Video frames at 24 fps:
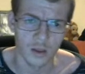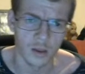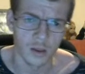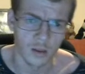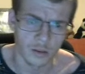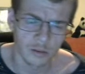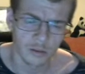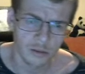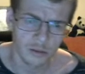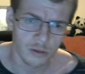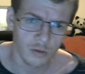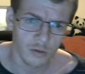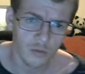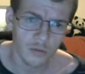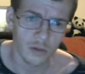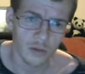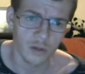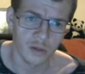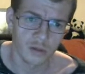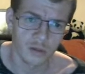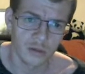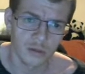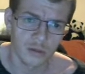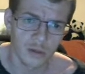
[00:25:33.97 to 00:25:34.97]

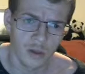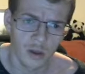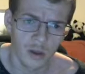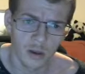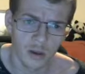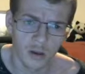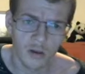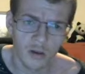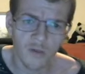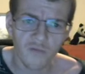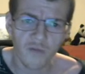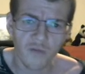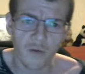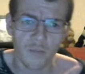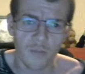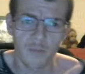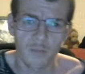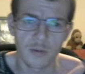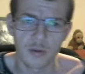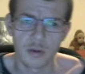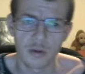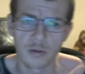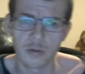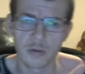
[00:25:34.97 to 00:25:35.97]
Sawyers. Another
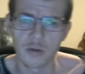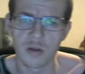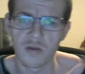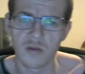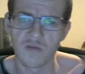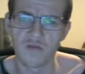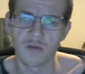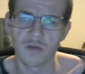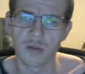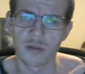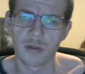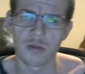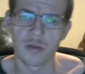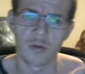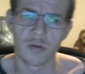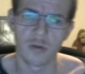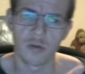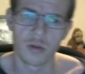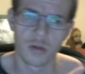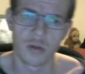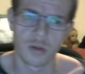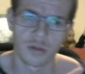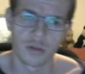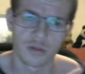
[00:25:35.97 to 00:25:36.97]
opportunity for
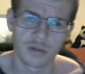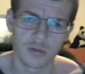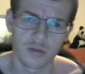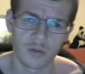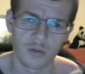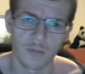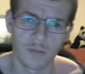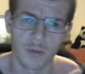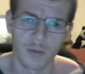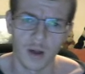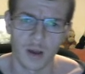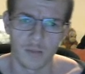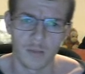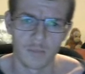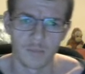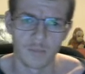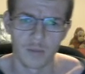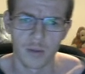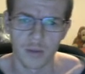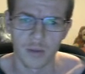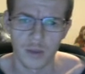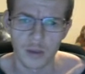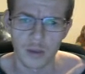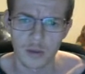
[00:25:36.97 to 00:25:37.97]
Sawyers to remind
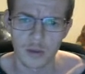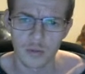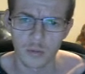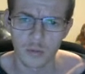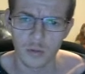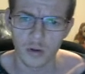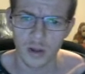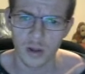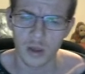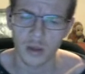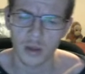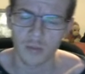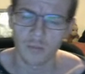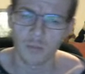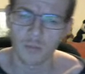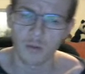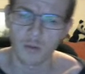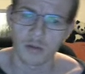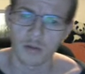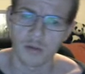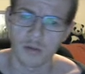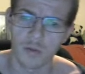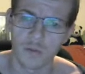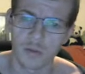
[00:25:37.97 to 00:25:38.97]
Bilic what he can
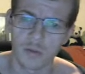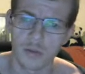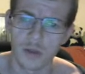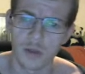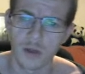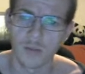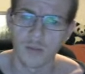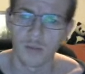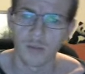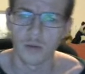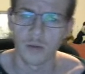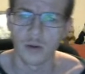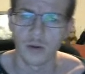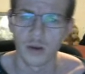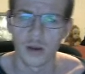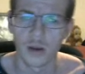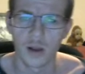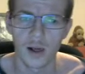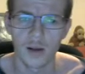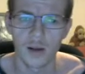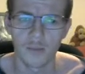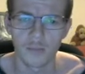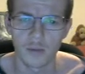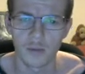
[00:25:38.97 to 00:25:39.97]
bring to the table in an
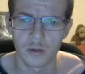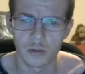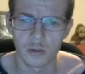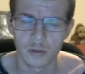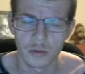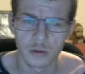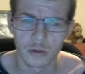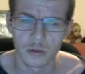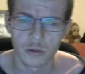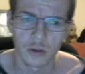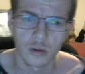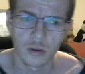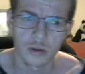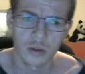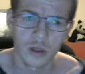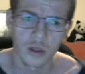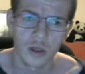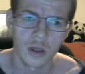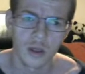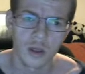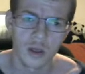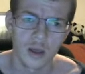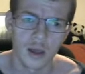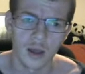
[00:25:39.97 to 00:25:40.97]
Albion shirt,
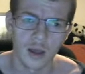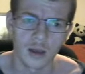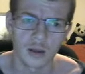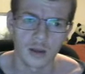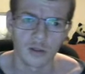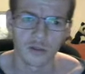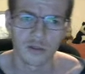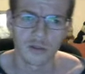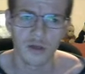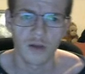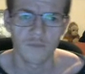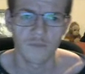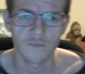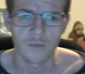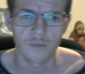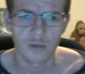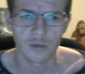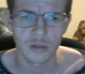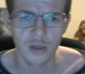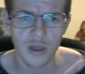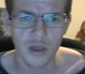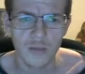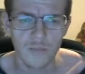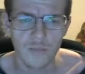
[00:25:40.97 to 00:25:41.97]
and he sat the
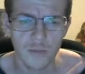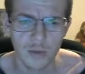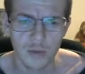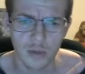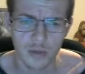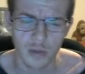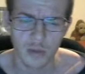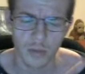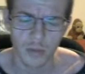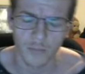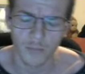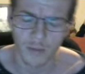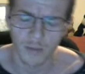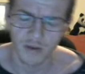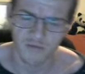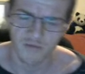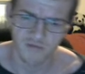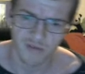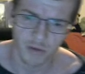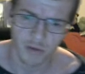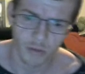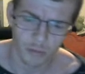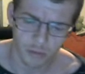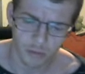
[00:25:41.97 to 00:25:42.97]
deepest of the
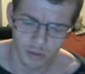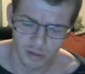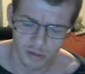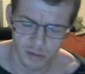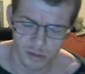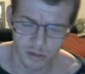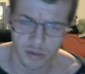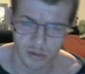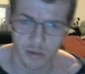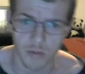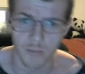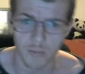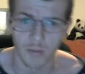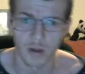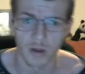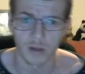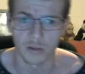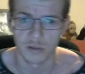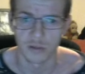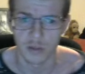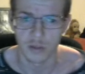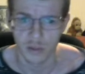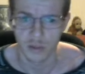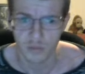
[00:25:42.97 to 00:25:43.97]
midfielders as you
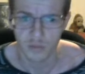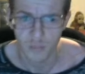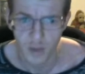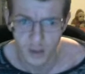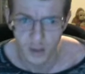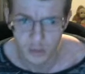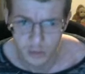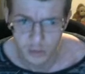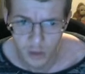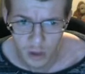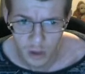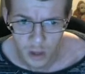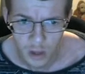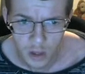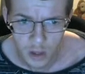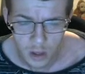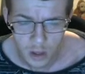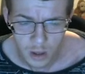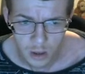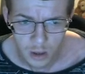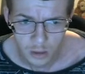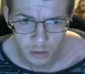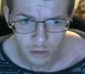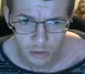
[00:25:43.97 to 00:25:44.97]
might expect.
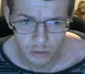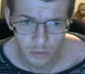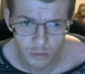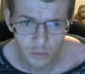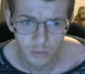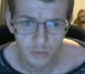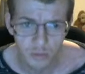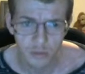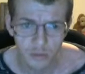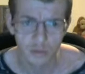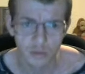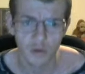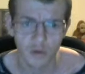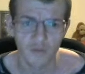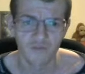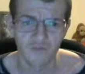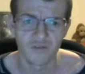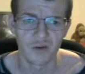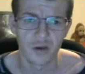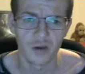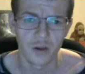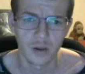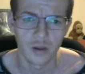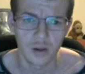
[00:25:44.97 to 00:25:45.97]
Sawyers
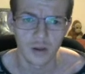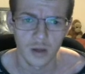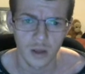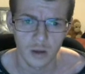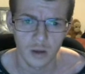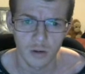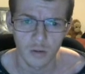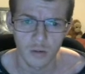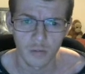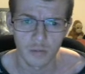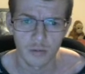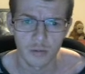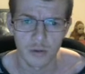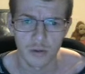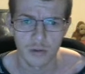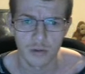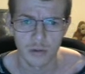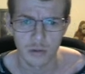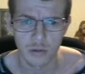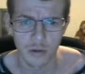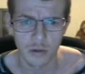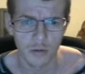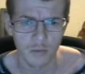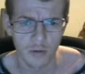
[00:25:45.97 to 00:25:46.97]
offered an encouraging
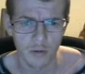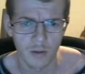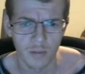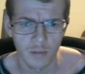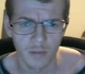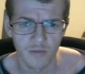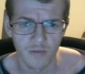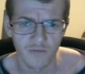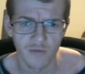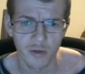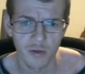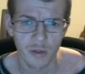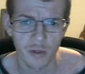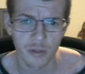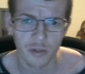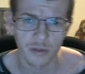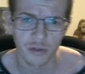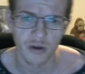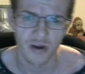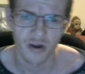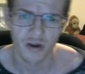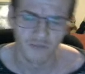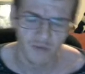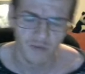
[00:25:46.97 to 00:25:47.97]
showing in the first
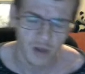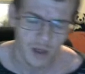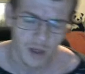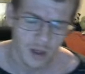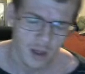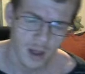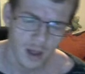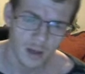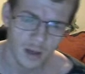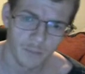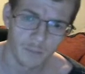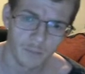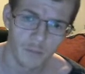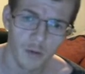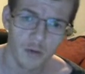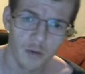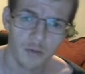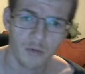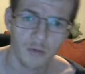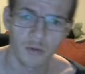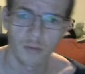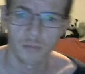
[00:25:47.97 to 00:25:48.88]
half and broke up